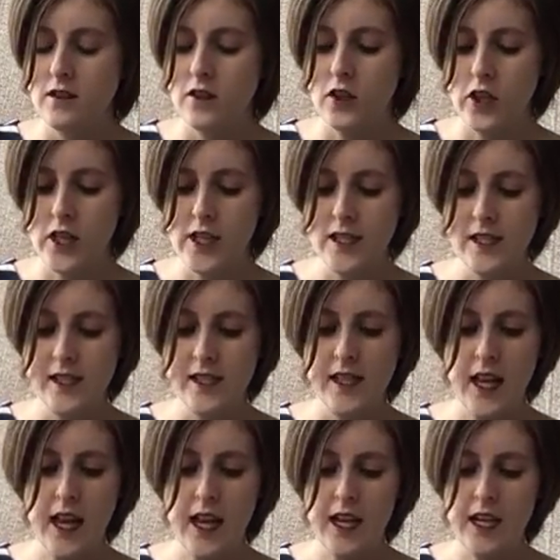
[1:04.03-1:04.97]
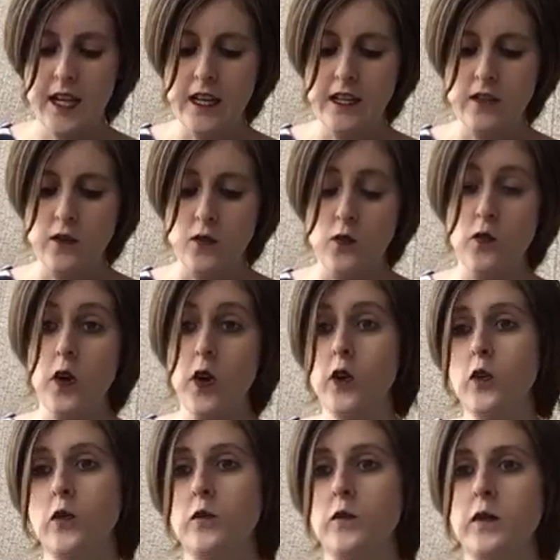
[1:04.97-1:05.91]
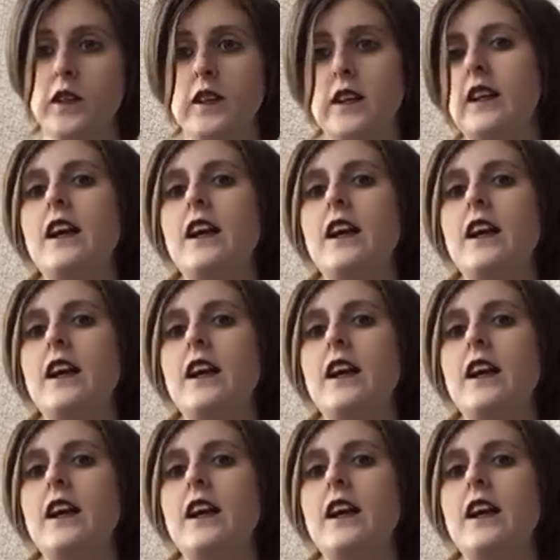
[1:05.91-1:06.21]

Greece, and Rome.